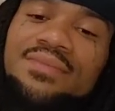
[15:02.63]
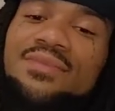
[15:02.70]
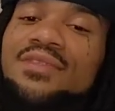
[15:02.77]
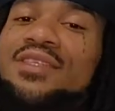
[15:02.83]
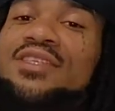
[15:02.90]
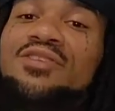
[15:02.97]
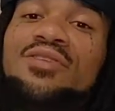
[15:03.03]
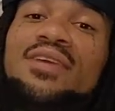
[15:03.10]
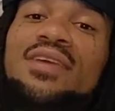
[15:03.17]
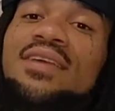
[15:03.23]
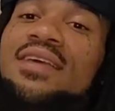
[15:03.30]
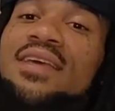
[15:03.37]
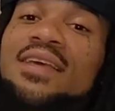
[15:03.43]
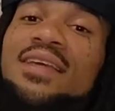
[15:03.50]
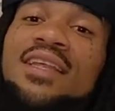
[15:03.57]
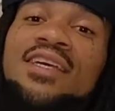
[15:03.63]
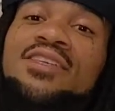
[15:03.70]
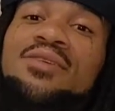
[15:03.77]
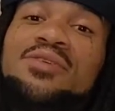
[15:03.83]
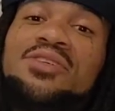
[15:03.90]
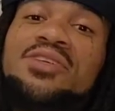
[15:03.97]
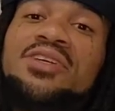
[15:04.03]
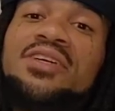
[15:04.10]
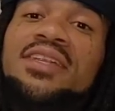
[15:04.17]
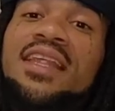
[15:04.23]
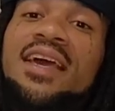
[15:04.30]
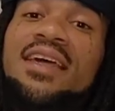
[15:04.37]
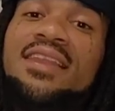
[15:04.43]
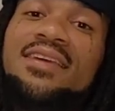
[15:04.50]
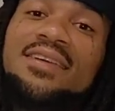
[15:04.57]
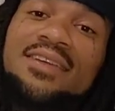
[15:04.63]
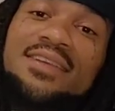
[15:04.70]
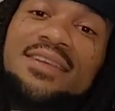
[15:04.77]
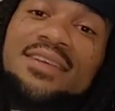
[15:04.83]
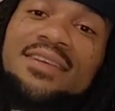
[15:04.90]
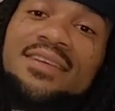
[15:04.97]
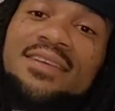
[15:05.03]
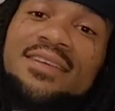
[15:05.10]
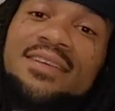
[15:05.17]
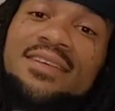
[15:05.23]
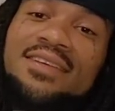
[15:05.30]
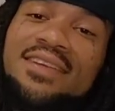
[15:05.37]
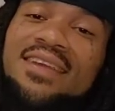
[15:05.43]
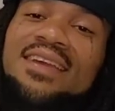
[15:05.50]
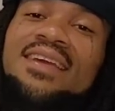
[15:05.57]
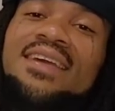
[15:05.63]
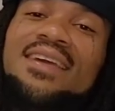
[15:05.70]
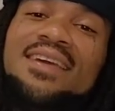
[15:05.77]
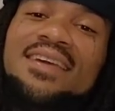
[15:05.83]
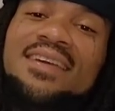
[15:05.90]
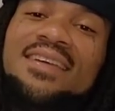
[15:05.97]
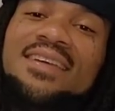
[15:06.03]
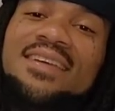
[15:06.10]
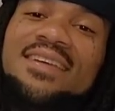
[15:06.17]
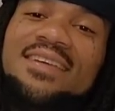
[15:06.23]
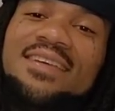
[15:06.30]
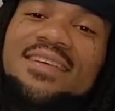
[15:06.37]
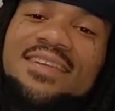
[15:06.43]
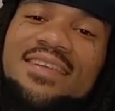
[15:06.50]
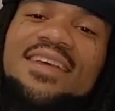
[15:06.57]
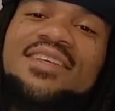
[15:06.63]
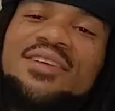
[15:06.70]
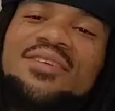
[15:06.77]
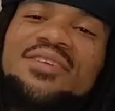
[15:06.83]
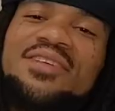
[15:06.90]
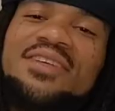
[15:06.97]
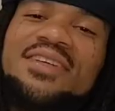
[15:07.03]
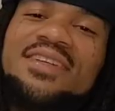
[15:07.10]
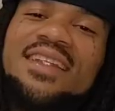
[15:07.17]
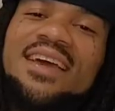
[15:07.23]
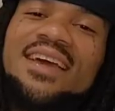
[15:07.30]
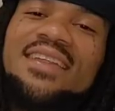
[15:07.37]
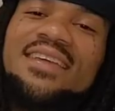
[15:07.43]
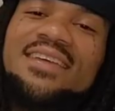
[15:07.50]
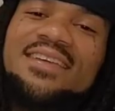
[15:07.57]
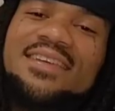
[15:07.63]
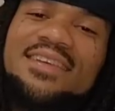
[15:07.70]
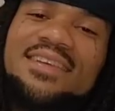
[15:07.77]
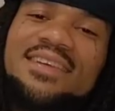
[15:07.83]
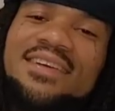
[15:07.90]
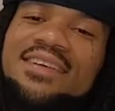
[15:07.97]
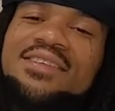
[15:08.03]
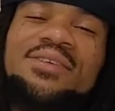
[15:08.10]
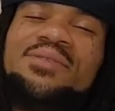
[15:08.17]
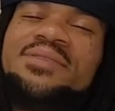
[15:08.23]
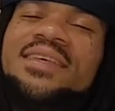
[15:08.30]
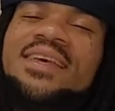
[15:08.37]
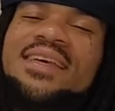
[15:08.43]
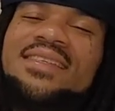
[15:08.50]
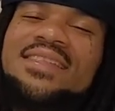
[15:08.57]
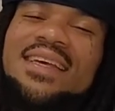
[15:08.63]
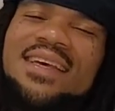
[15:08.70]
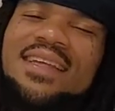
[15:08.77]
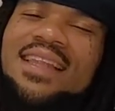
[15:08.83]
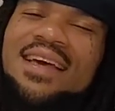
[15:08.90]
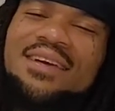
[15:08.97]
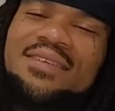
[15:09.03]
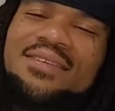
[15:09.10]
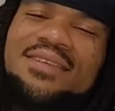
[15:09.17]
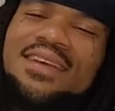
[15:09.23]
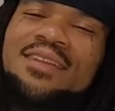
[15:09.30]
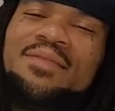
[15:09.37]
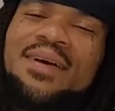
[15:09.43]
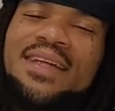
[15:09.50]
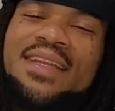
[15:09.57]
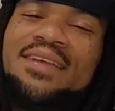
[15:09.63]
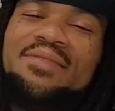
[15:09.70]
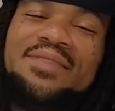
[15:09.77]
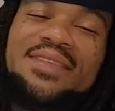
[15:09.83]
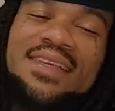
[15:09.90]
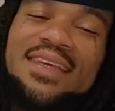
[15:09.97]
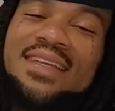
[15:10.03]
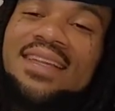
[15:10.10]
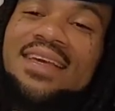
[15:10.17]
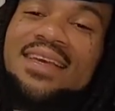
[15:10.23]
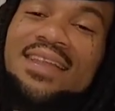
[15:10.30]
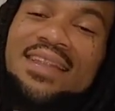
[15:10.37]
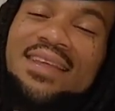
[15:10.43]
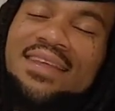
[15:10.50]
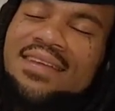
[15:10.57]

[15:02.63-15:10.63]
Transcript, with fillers: because you ain't, that's your sugar daddy. Yeah, that's your sugar daddy. Because who says that? Like, anybody never said that.